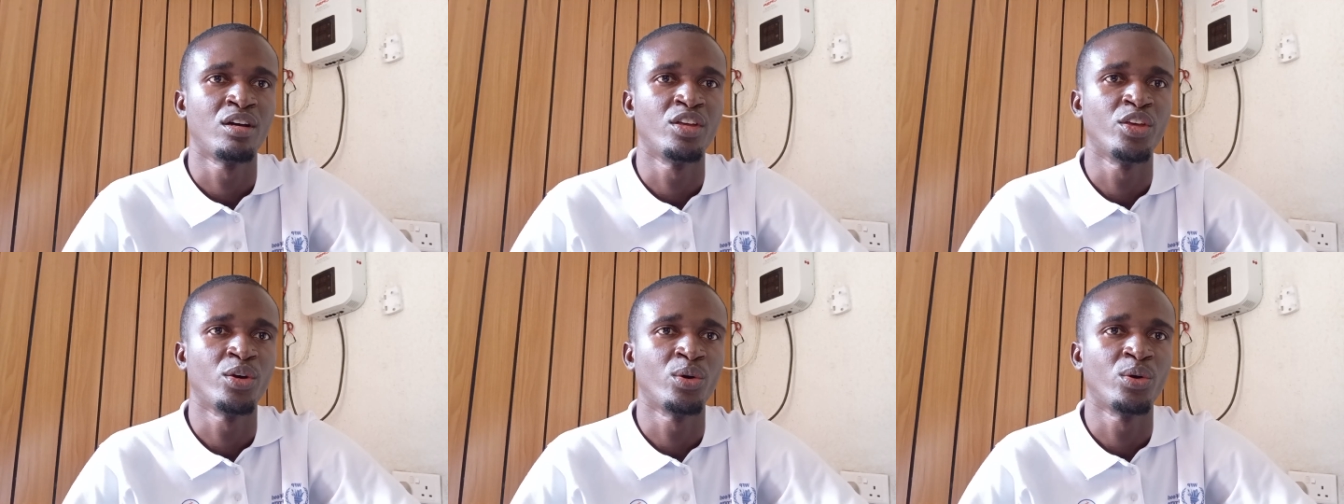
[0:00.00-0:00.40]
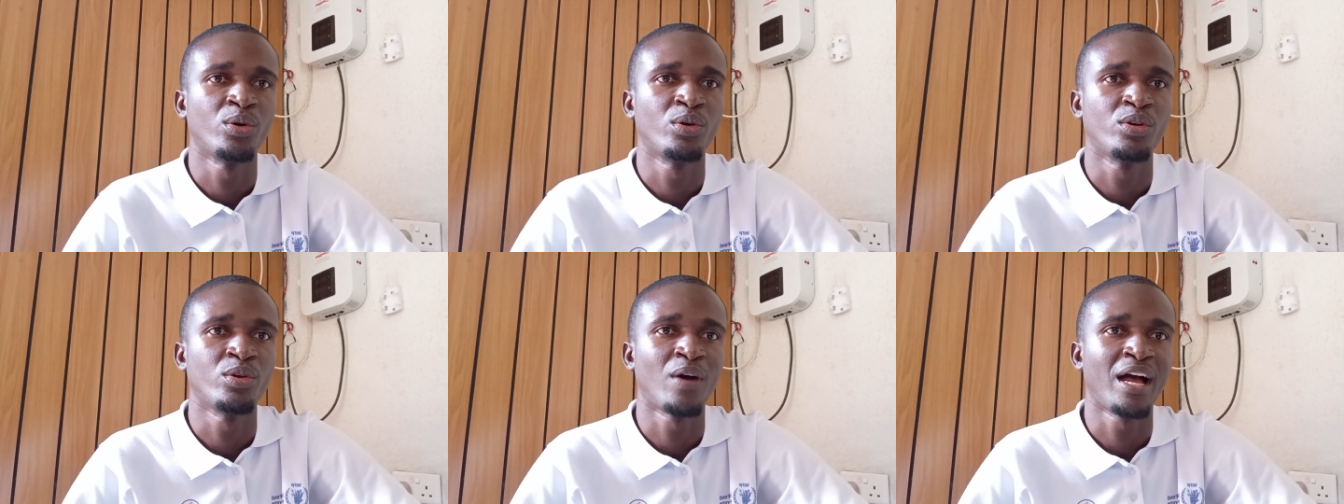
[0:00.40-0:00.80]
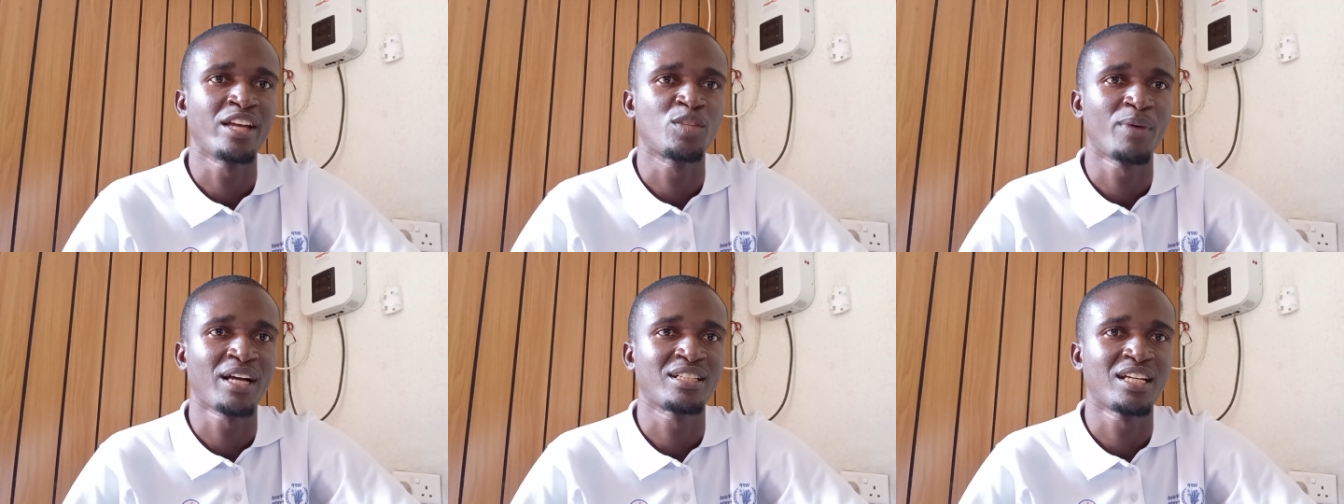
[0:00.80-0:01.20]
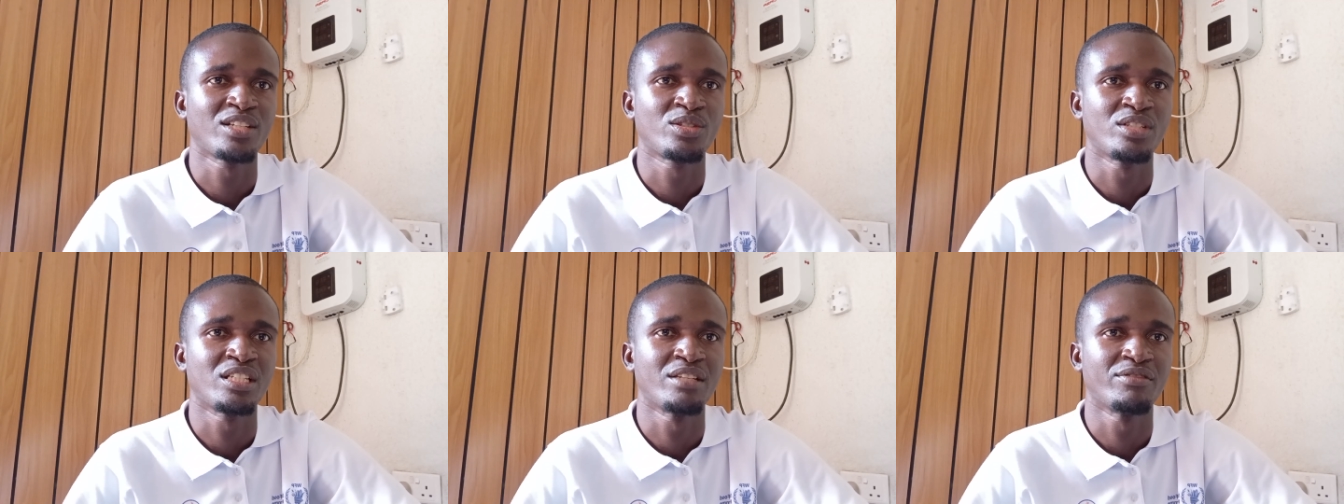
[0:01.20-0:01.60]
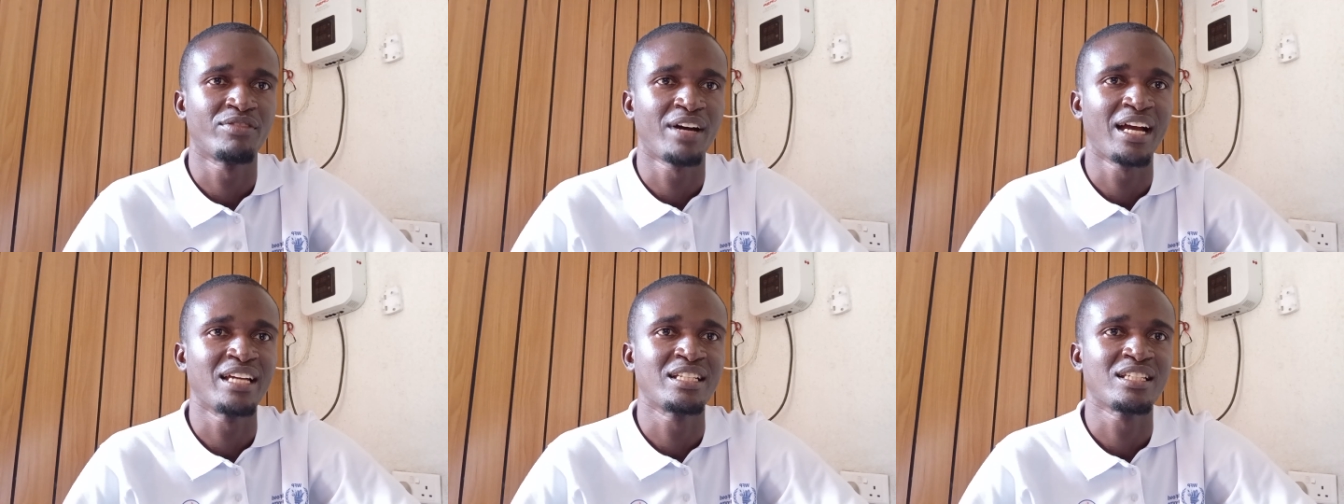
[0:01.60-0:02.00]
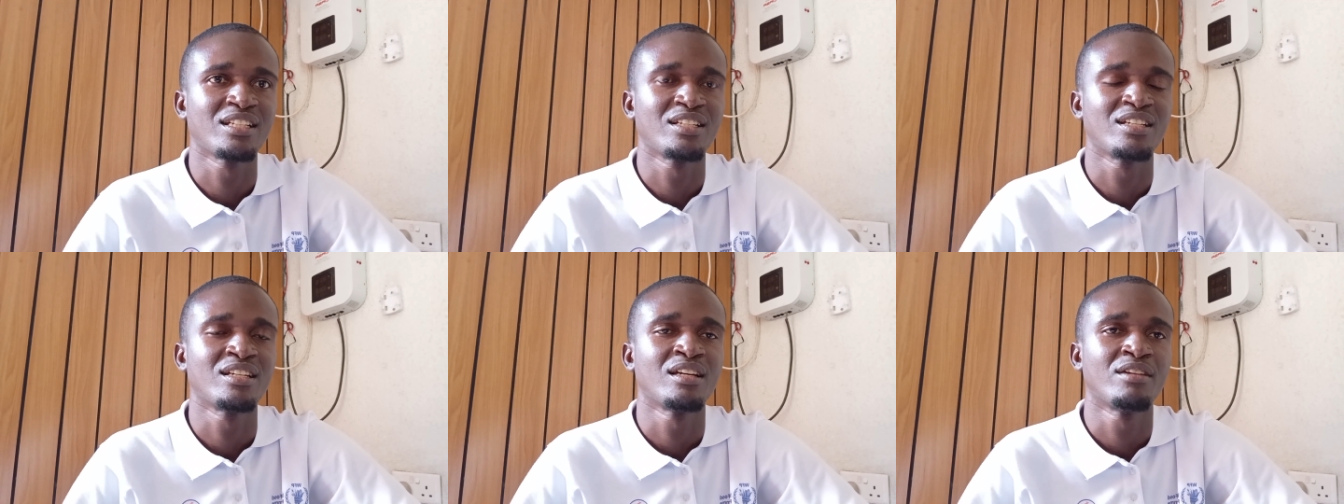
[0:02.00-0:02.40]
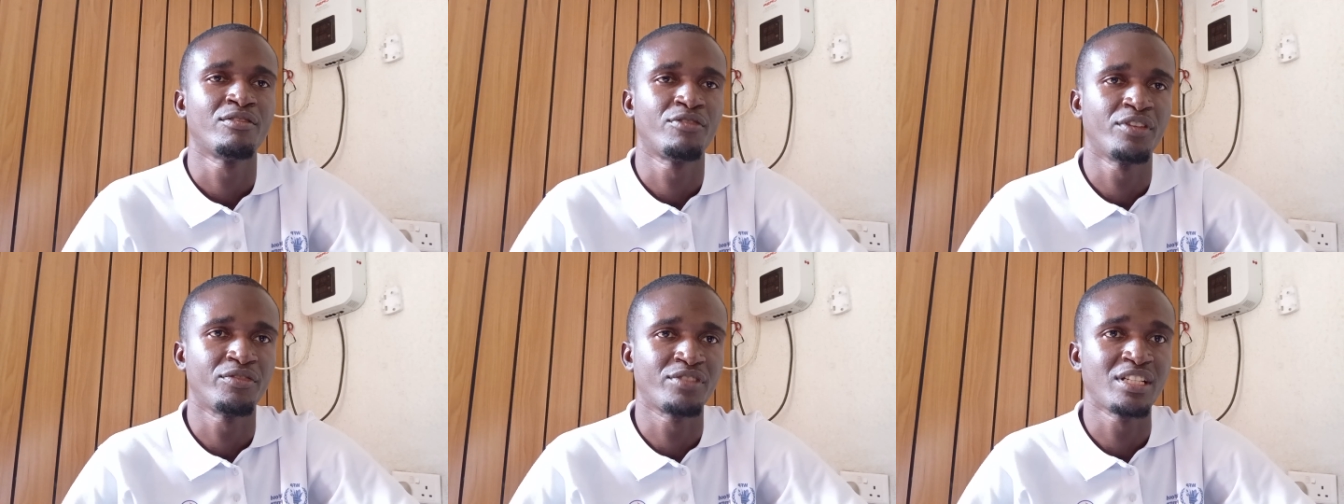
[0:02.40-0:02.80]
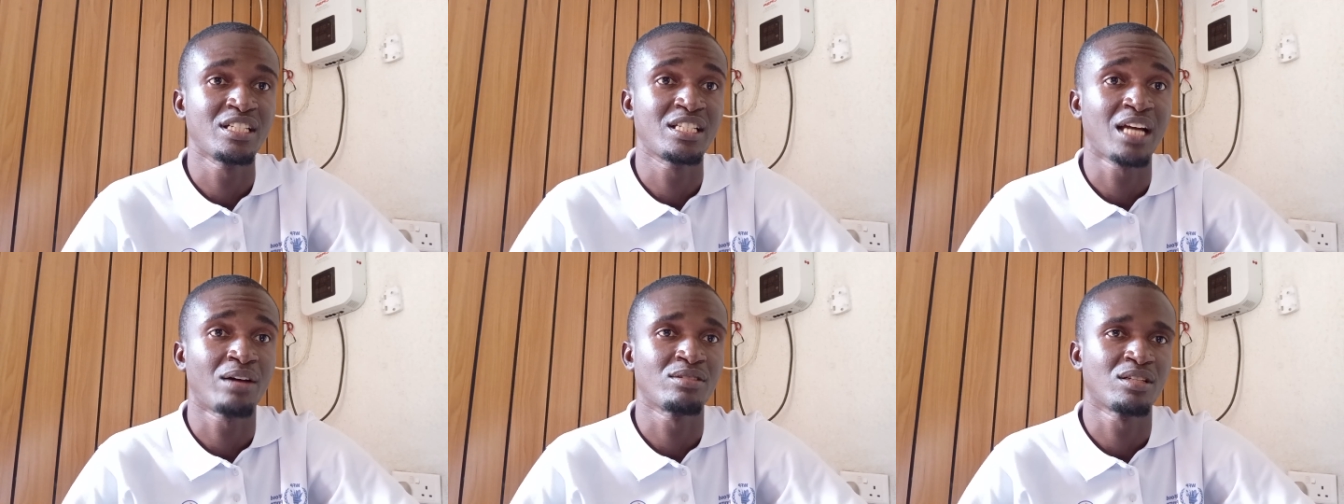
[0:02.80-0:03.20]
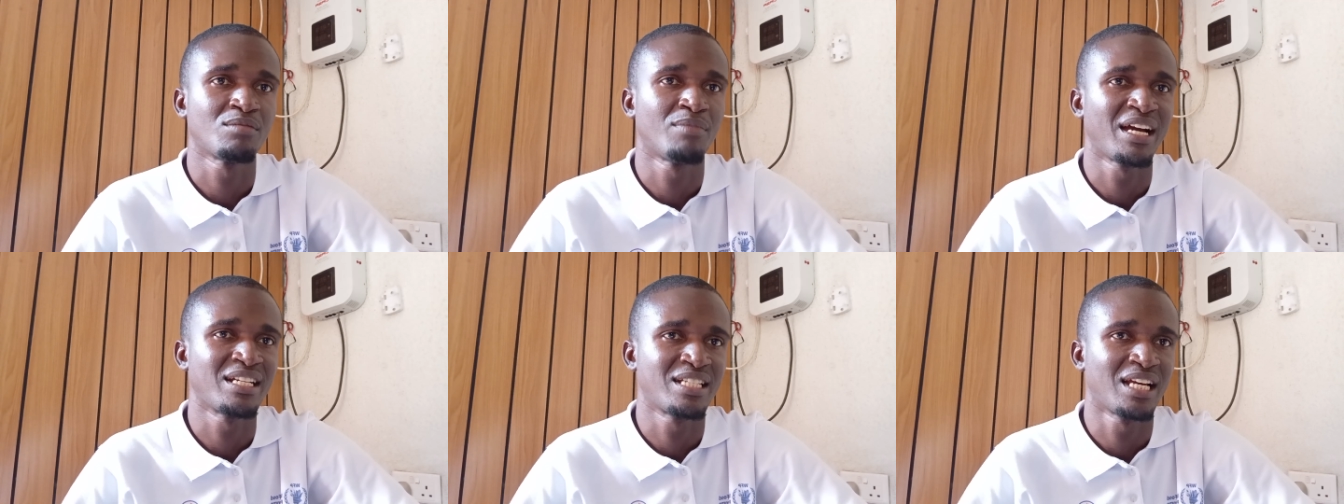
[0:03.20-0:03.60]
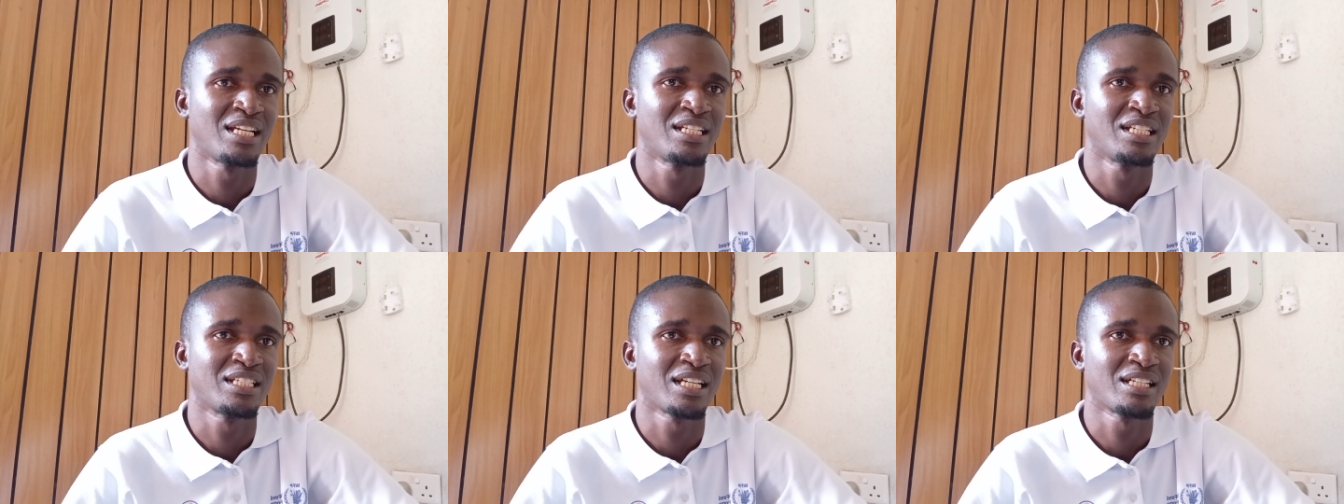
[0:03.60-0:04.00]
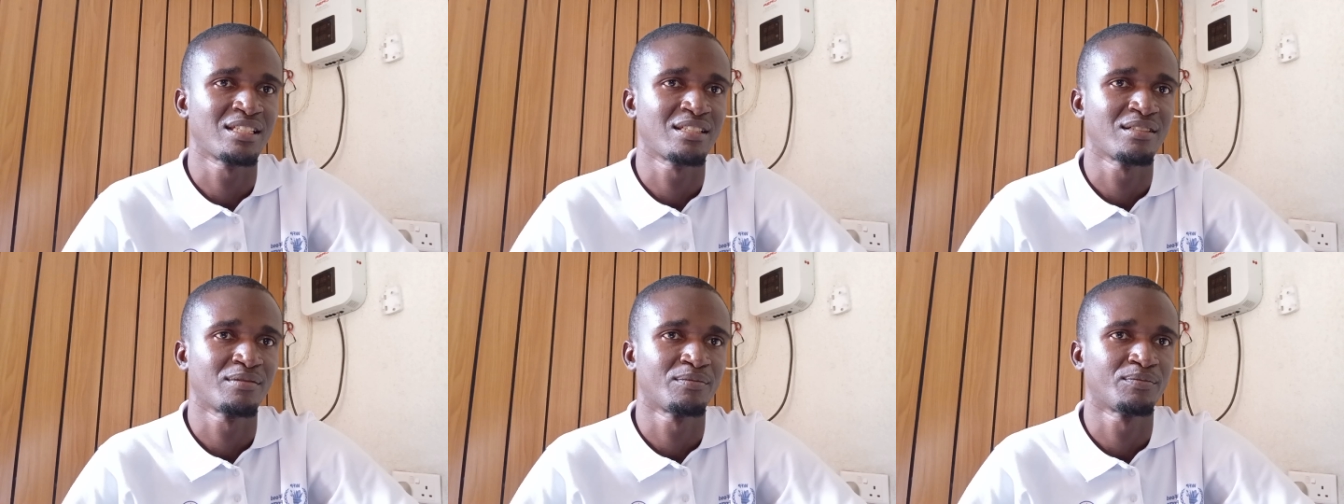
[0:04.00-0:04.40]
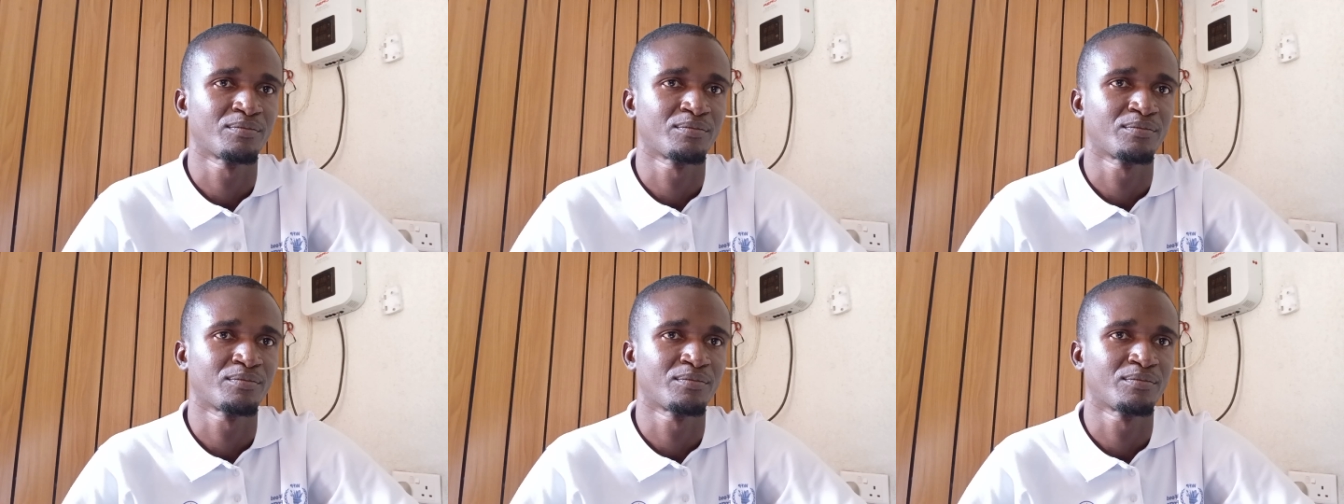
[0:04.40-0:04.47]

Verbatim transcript: you, you are expected to divide 15,000 by 10 liters.